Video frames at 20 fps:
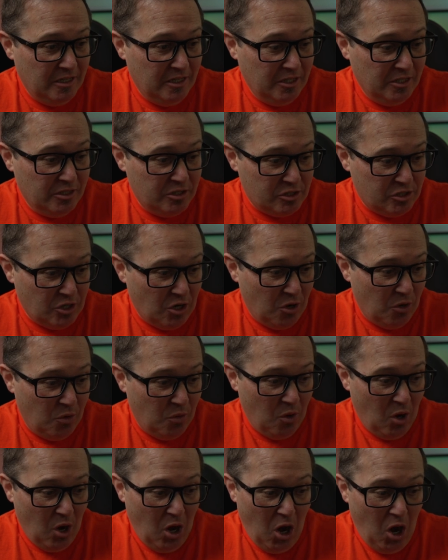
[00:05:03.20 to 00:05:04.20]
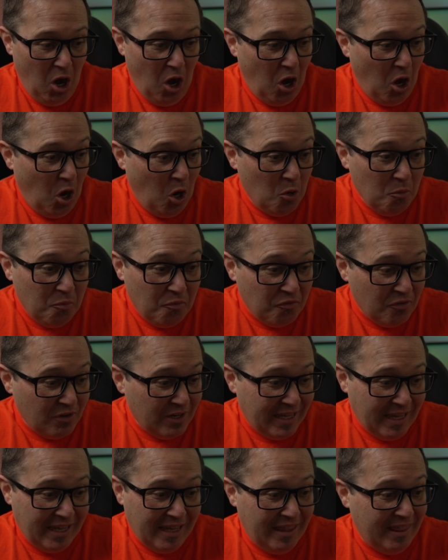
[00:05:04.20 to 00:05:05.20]
So
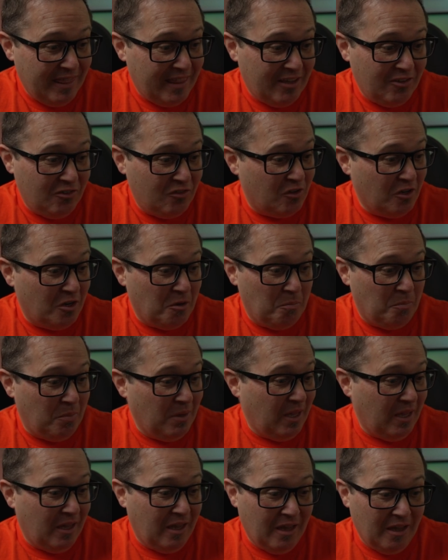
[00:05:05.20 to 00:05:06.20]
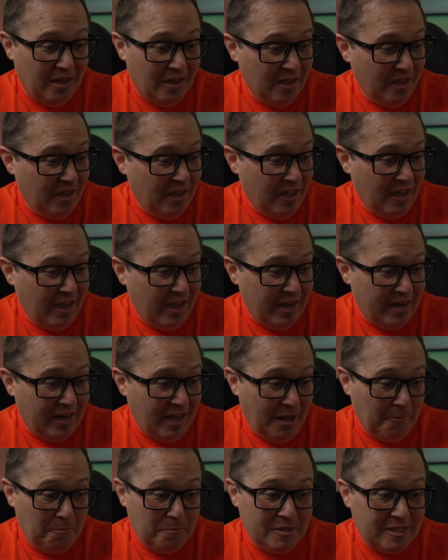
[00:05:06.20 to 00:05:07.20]
hopefully there's going to be an
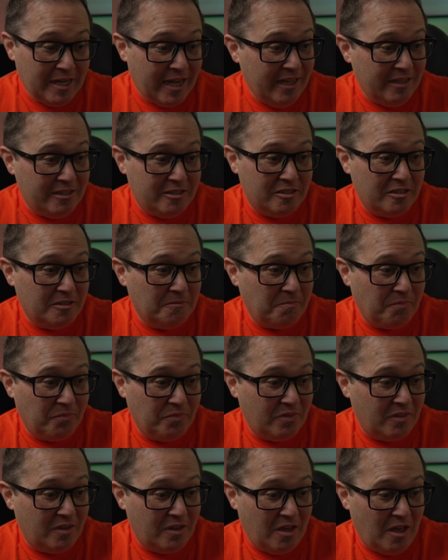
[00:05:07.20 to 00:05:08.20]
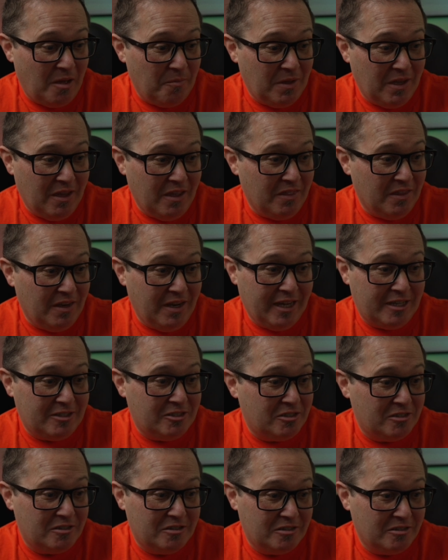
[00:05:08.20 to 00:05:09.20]
update coming in the
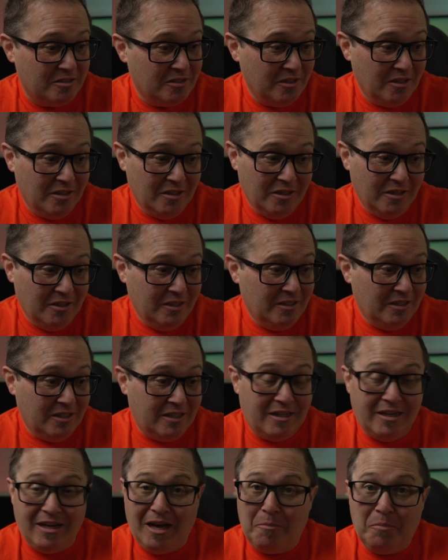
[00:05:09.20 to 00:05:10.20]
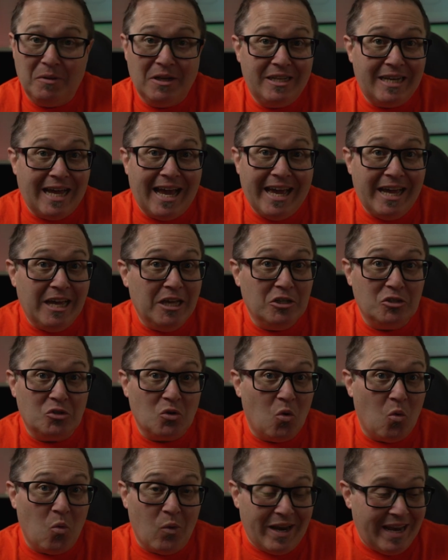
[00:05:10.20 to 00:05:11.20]
next couple of days
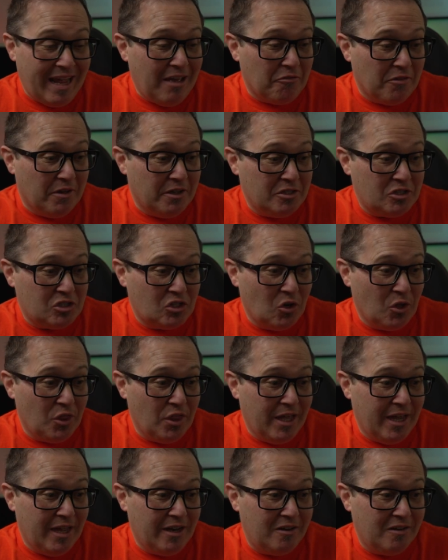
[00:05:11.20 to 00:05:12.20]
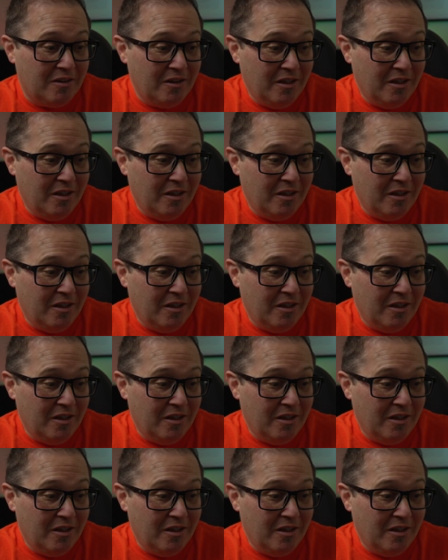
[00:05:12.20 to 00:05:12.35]
or whenever, so that